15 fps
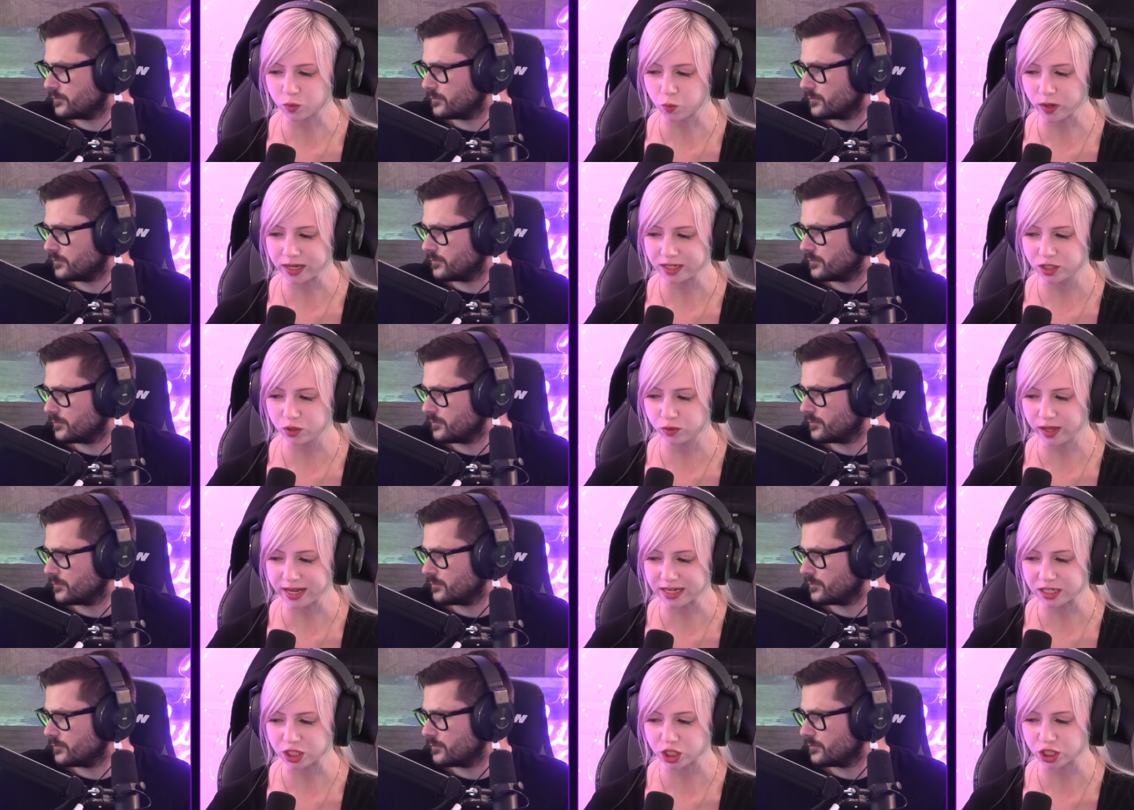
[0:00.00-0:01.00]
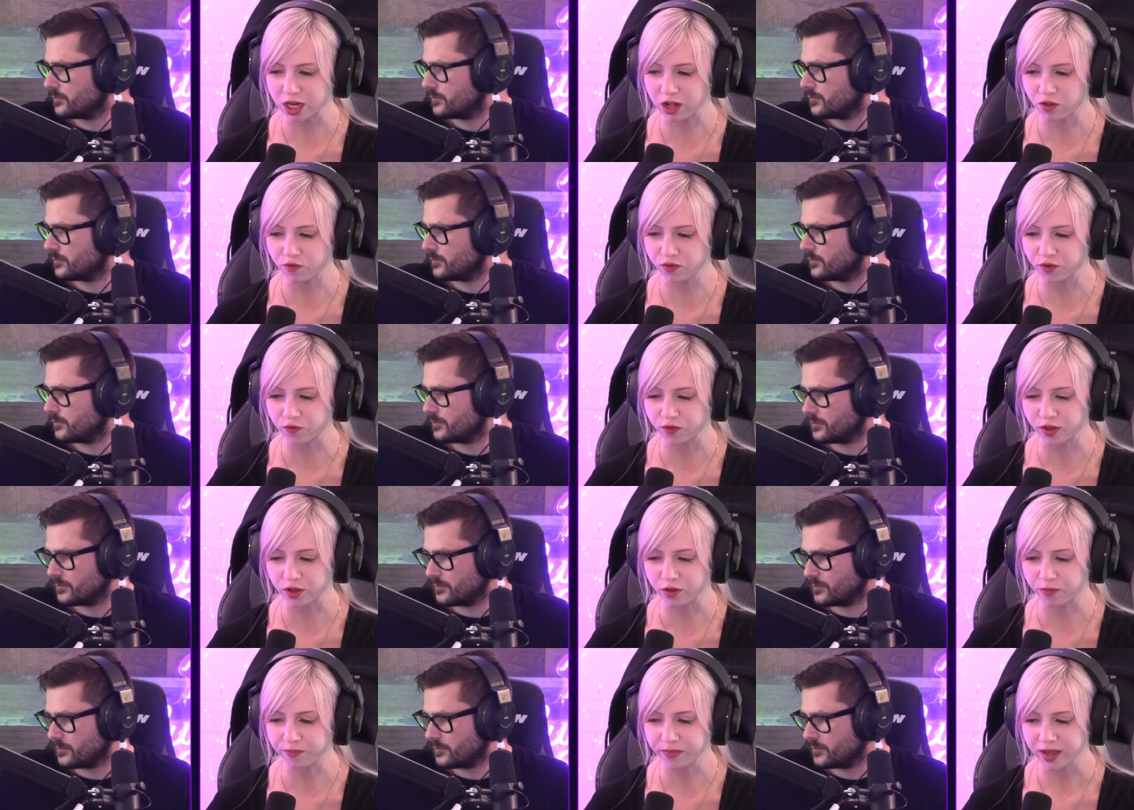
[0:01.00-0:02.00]
Speaker 1: way too late to shelve the
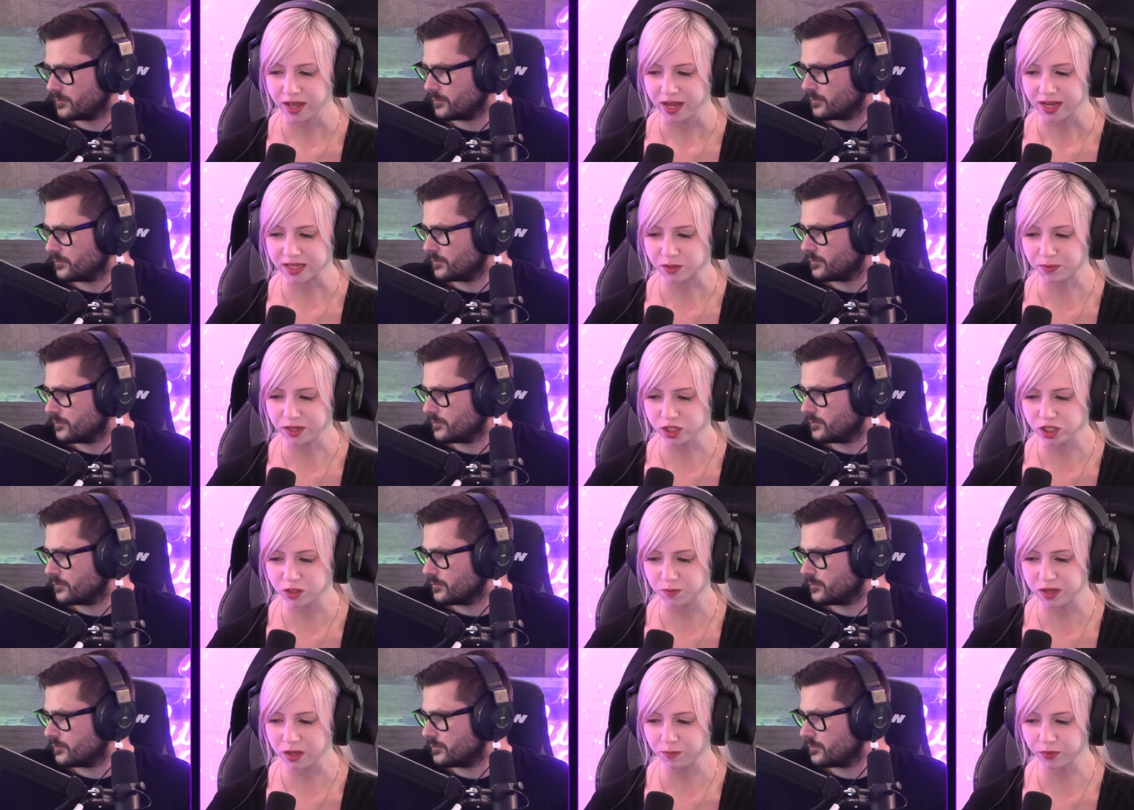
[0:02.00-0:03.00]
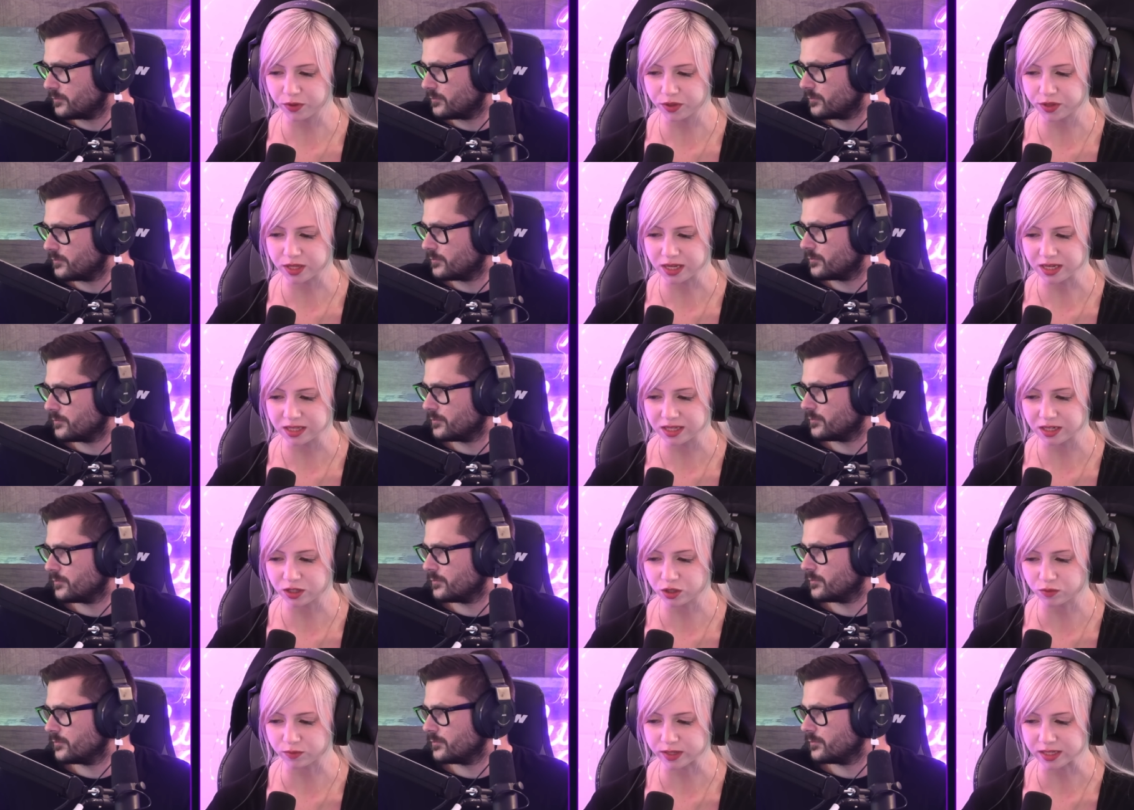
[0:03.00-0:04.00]
film. As much as people think that
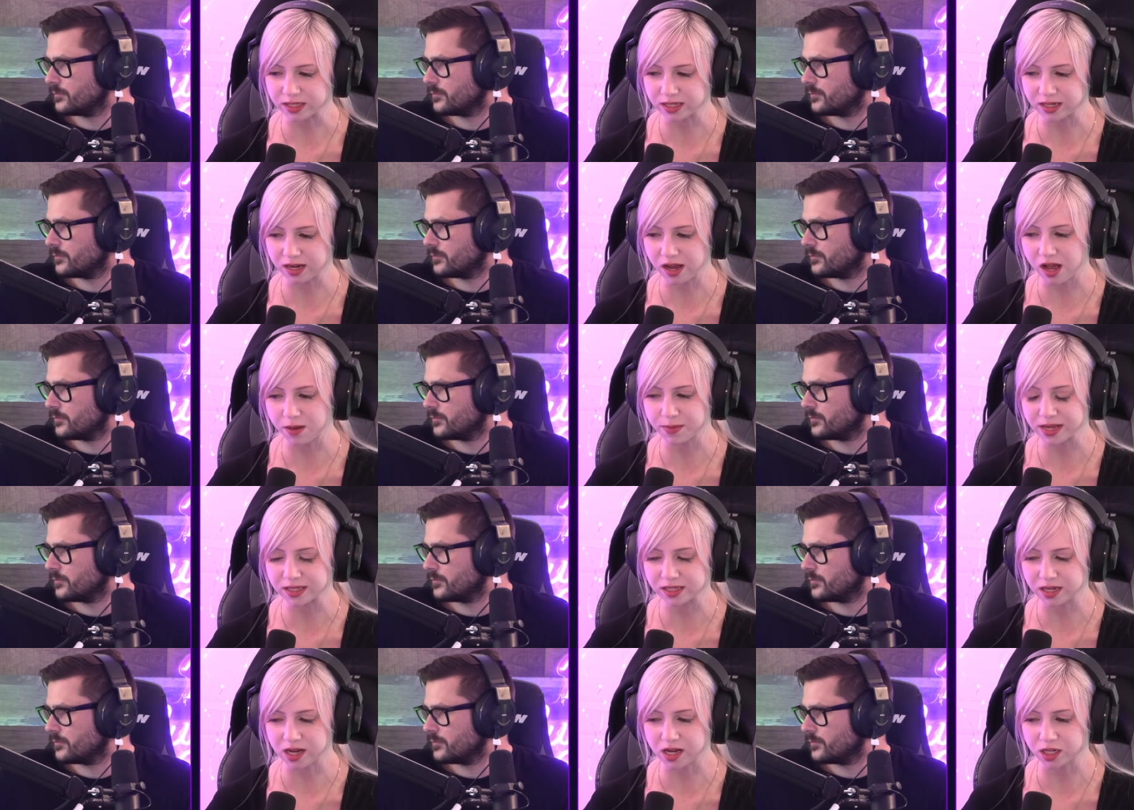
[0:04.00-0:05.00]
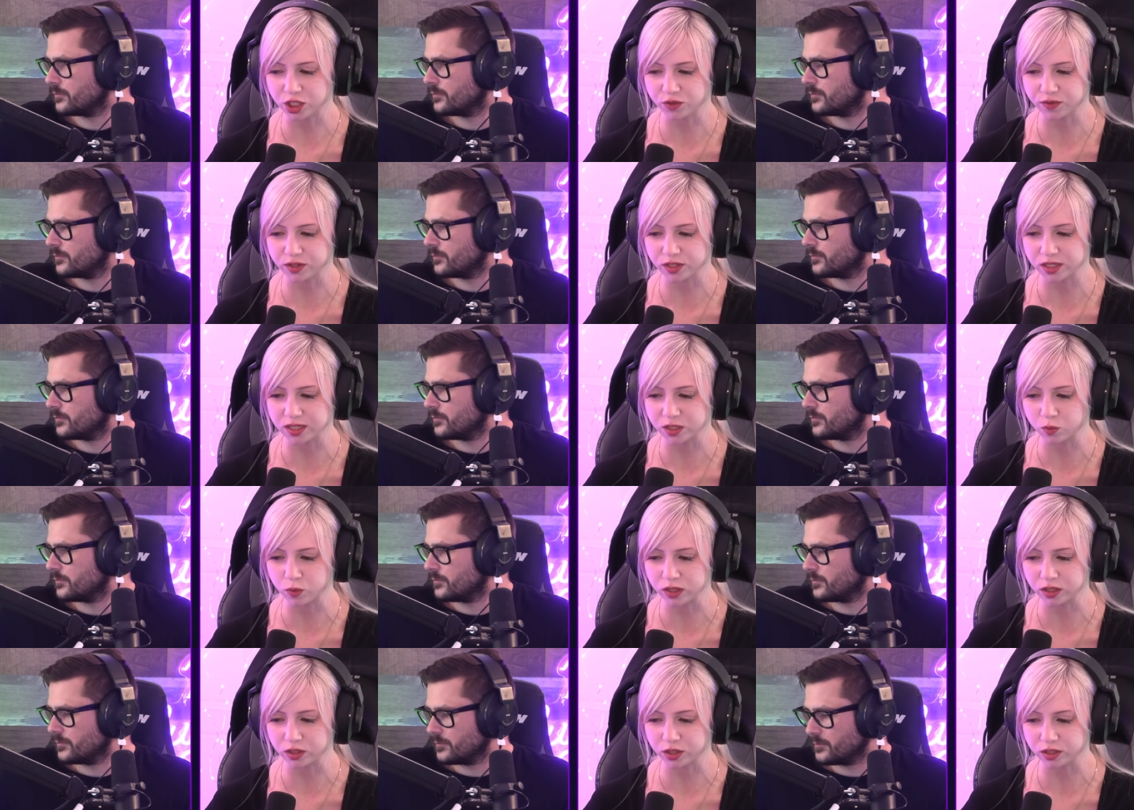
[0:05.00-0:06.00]
her recent comments and controversies
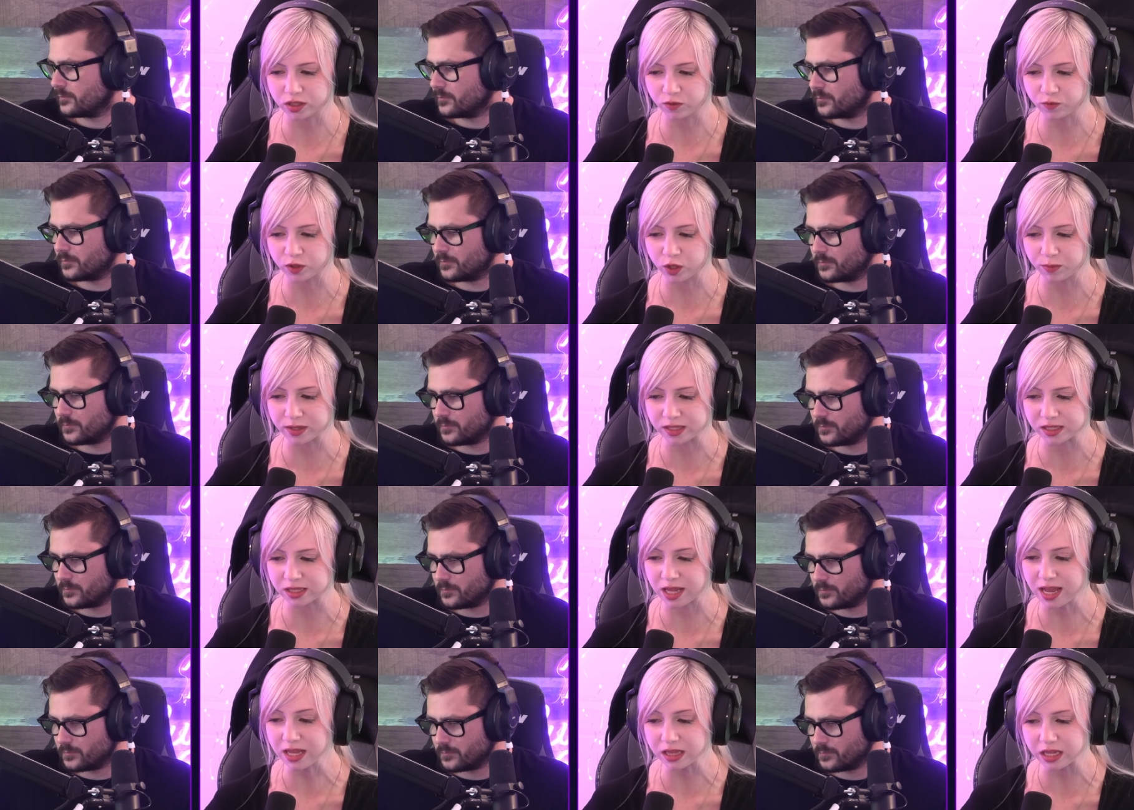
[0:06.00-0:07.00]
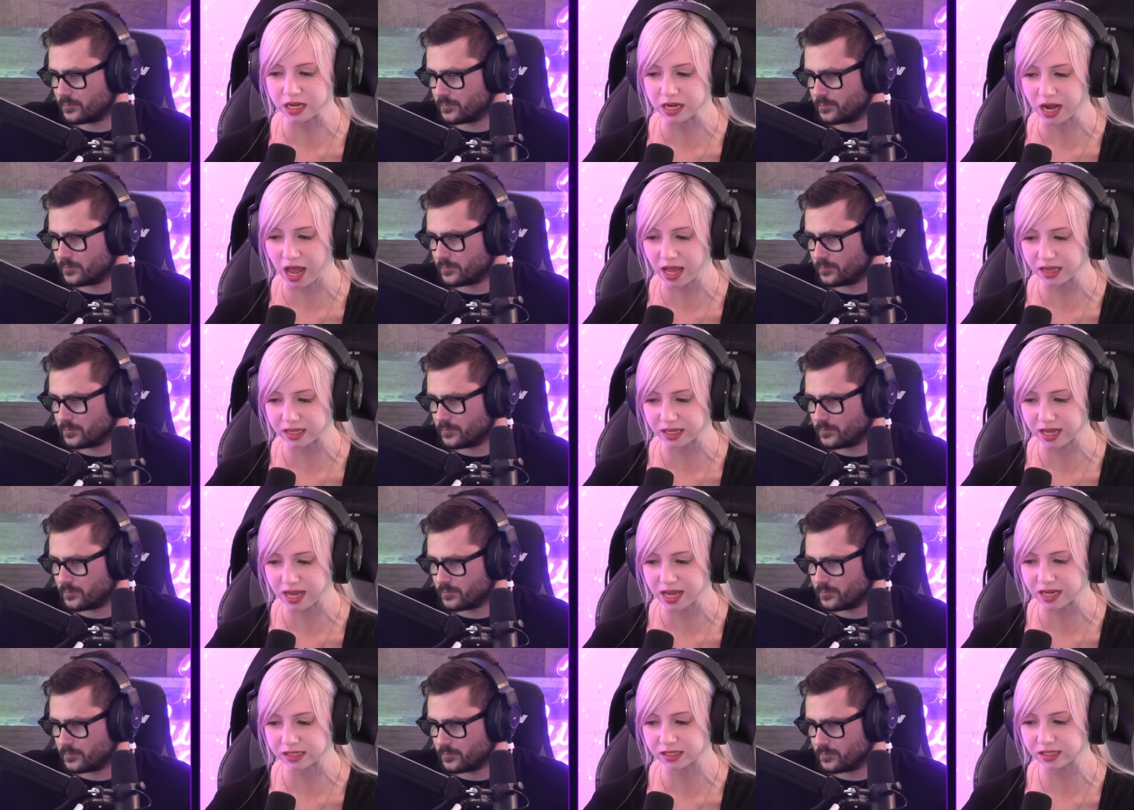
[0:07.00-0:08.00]
will hurt the film, it's likely not the
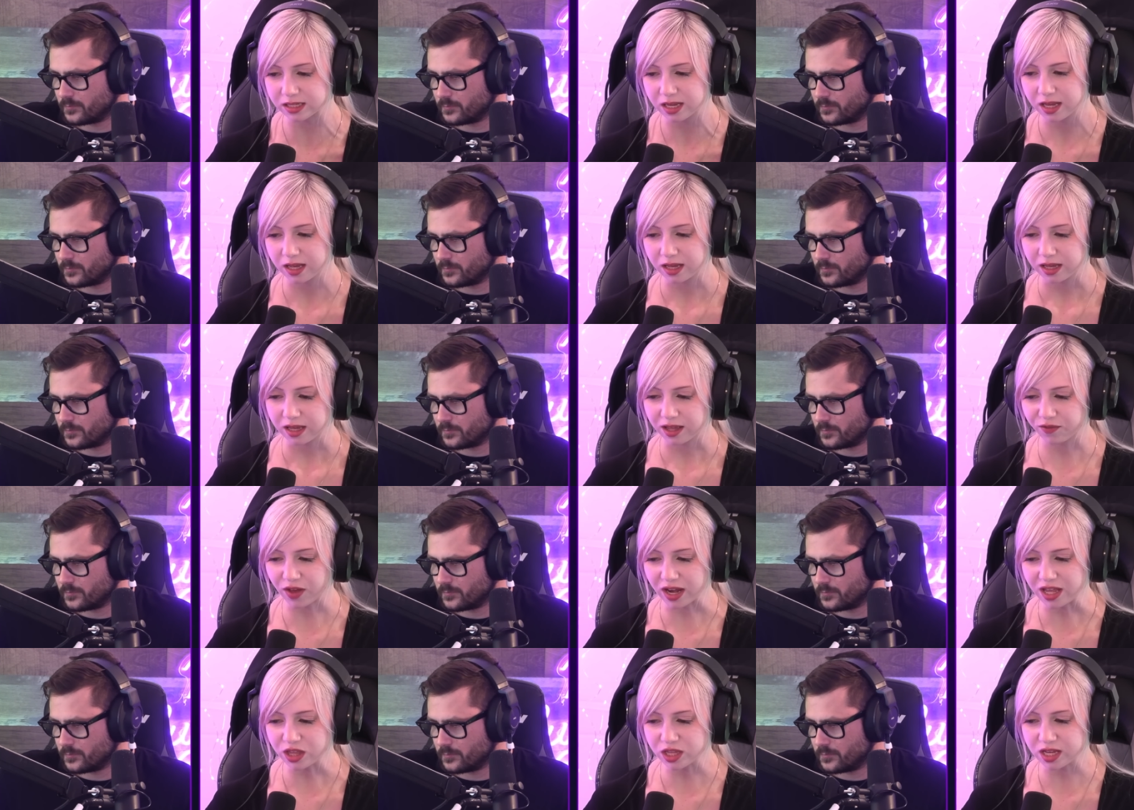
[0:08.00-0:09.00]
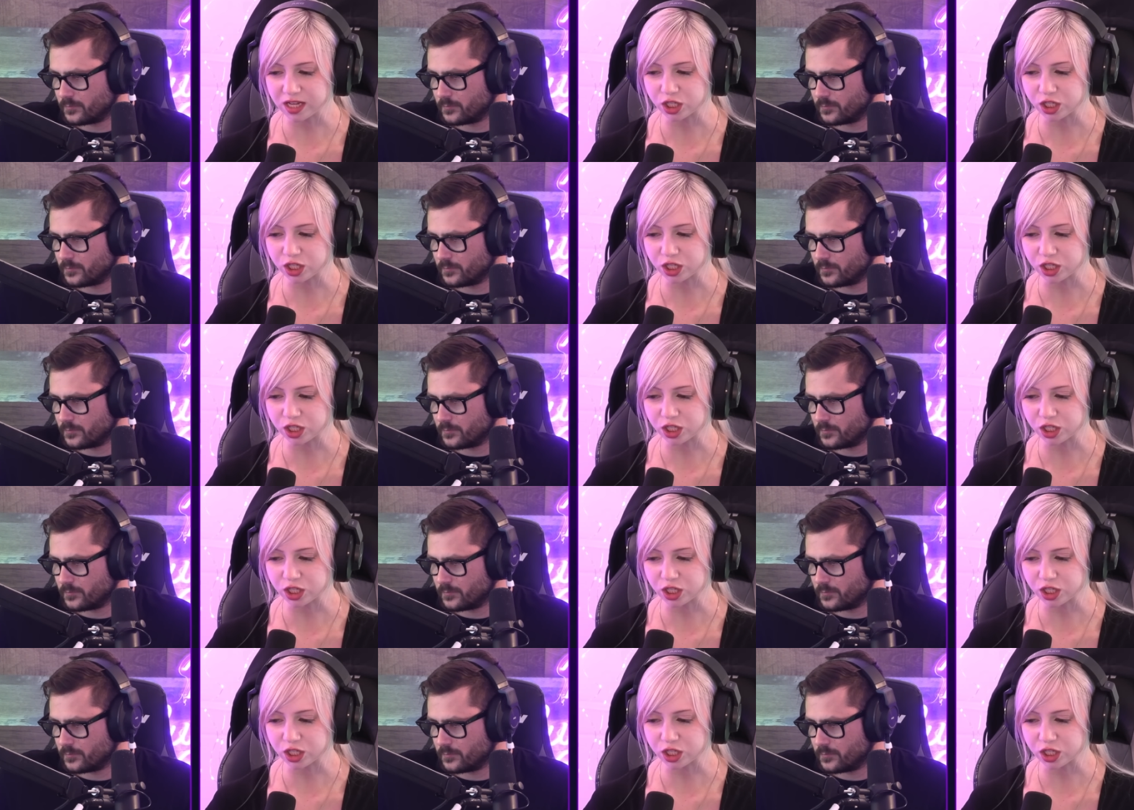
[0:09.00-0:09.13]
case. If anything, it